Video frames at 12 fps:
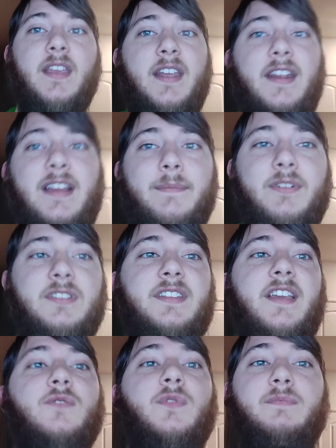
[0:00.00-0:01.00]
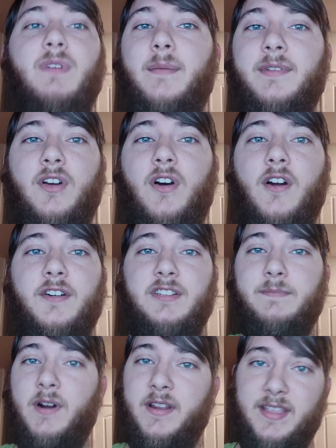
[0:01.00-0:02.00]
Getting up on stage was probably the
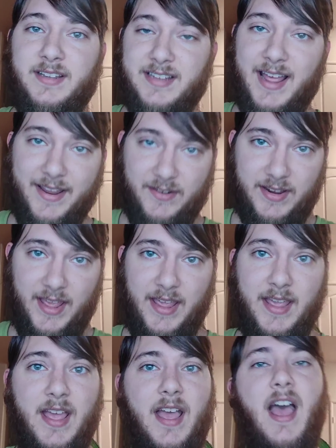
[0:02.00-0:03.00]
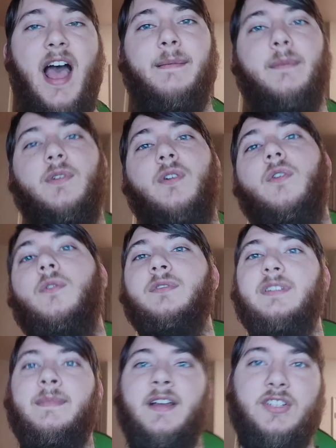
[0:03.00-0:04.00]
hardest part of the entire day. I remember
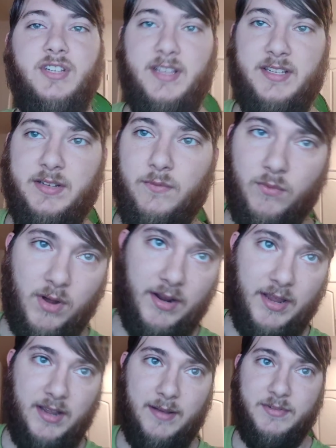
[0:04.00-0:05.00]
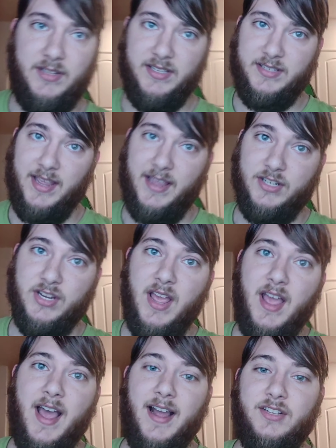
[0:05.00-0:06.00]
holding my chest and walking up to the stage.
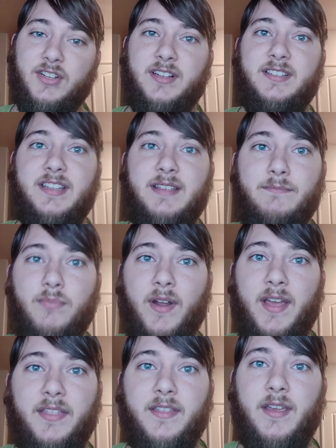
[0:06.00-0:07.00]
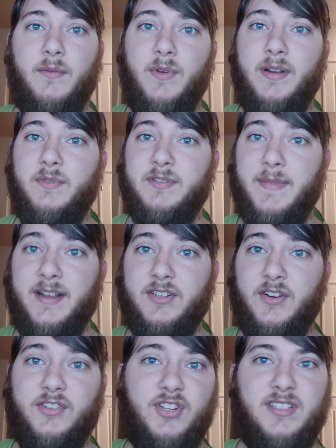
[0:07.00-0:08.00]
I took a deep breath, and when it was my
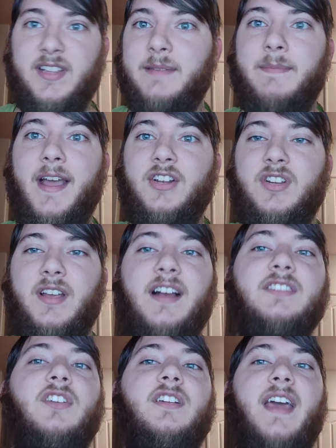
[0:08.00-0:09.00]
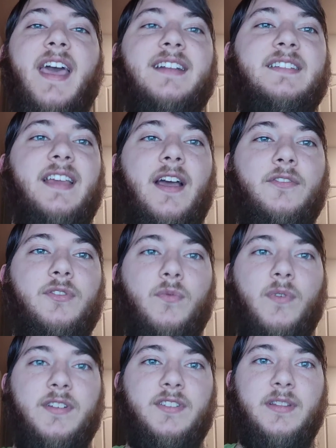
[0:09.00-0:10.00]
turn, just like magic, I started acting out the
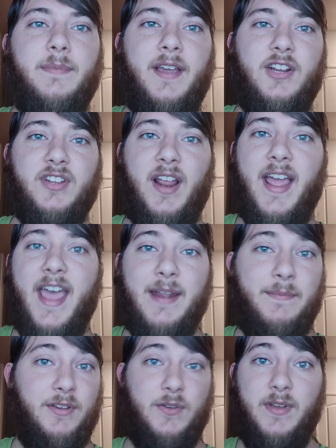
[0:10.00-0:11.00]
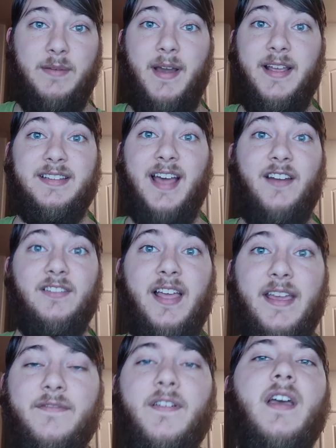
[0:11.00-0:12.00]
words on the page like I had been doing my entire
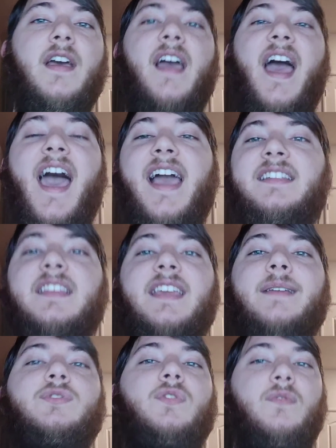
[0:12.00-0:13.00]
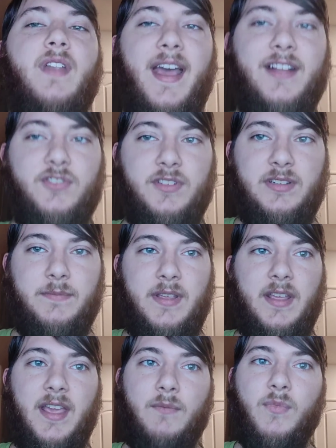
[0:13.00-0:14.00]
life. Acting came so naturally to
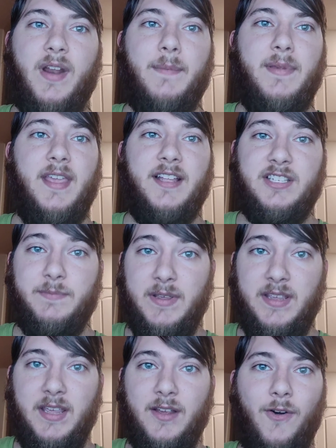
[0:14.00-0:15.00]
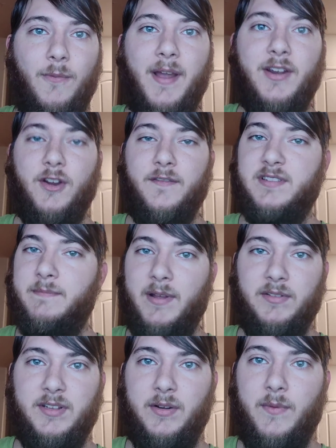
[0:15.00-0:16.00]
me, and when I began speaking, all my nerves
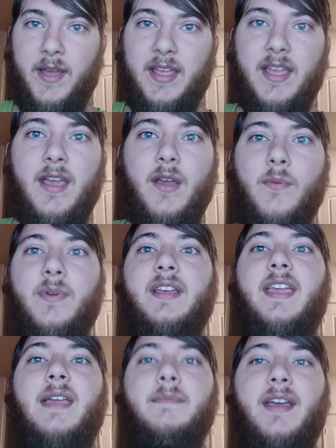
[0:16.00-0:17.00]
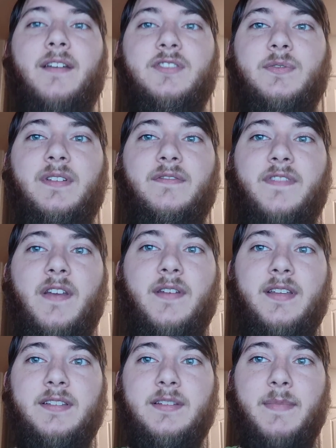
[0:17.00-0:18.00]
melted away. When it came down to it,
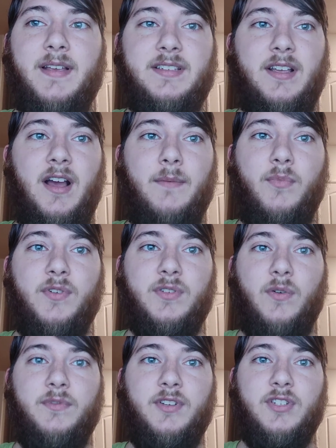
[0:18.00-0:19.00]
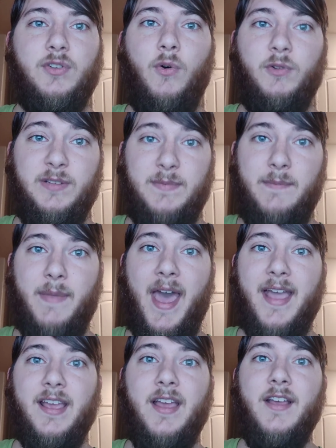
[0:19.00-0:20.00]
fearing to mess up was only just holding me
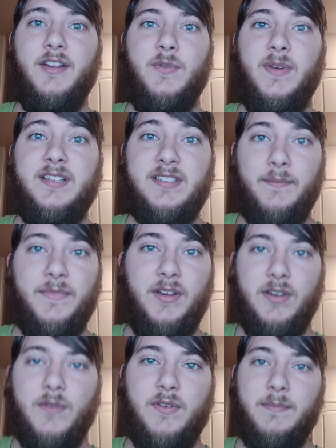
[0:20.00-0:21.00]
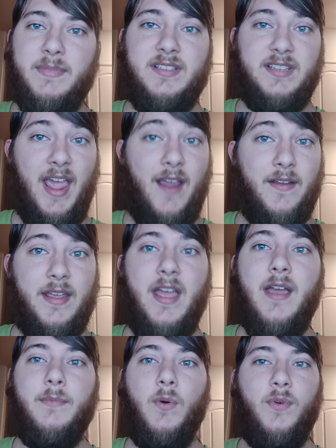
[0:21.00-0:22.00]
back. Doing something new can be scary,
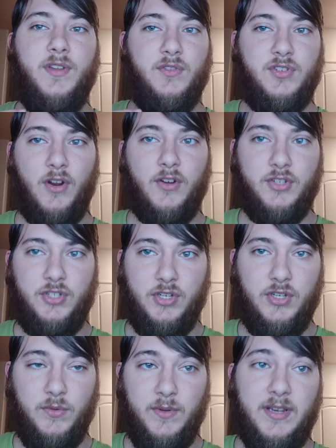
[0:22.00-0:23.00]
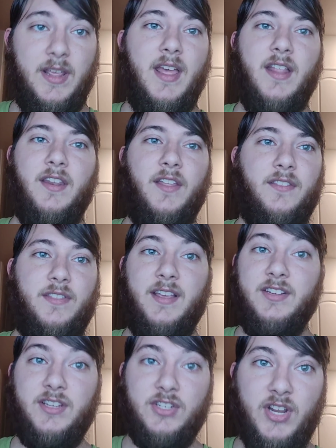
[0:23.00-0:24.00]
but when you start to do it,
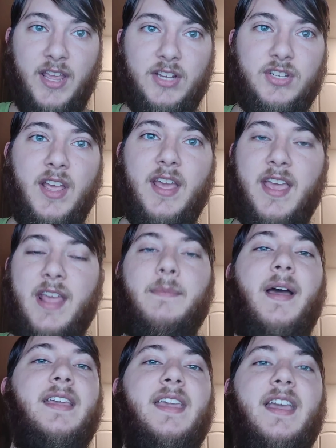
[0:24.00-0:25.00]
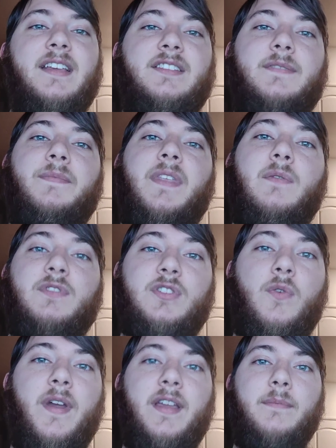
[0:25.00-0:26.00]
things can change. In my case, it was
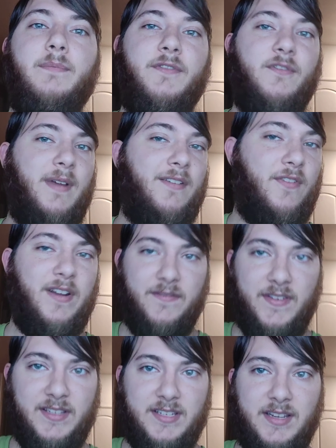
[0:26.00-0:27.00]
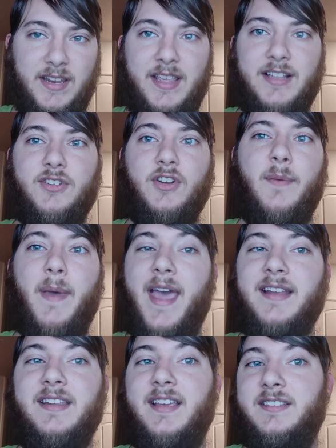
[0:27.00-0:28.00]
quick, but for my friend Vincent, he took up
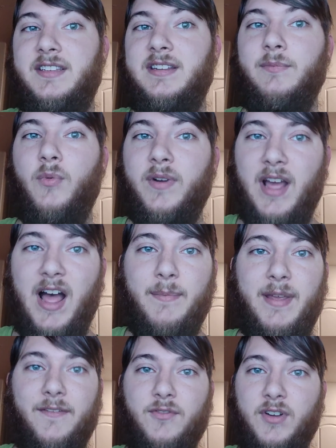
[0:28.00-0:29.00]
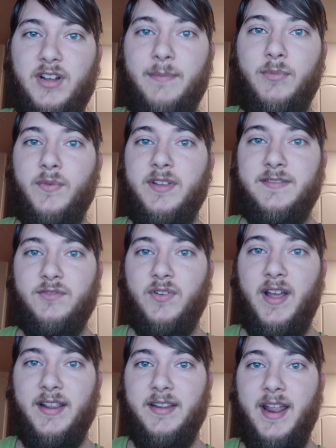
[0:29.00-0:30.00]
acting as his number one hobby after a couple weeks of
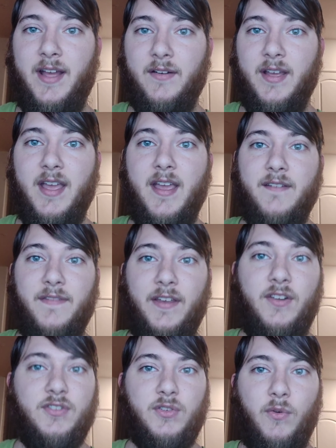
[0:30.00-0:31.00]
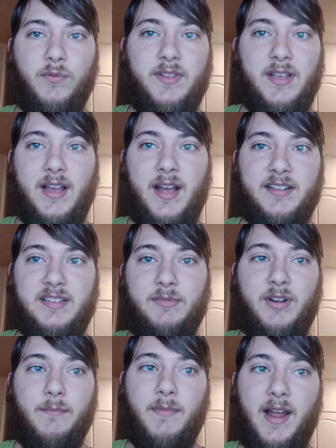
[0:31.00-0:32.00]
trying it out. Failure is only a
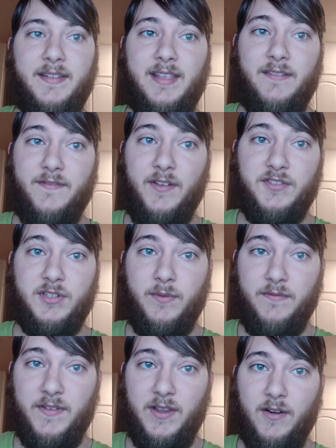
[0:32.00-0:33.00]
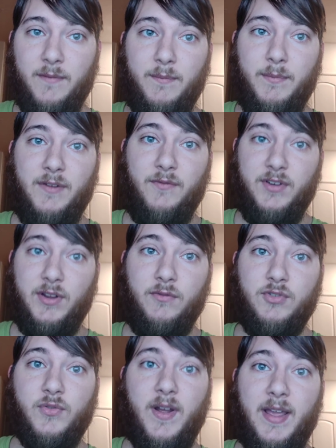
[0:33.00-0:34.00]
concept in our mind that fills us with fear, but if we
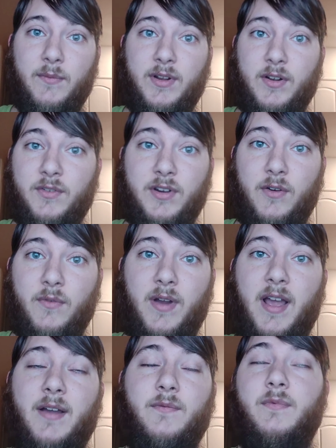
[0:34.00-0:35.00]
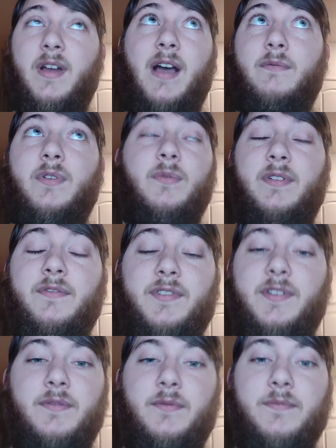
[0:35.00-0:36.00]
don't try, we don't know how we will ever
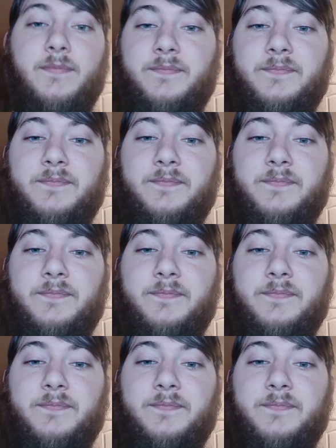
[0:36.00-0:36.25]
do.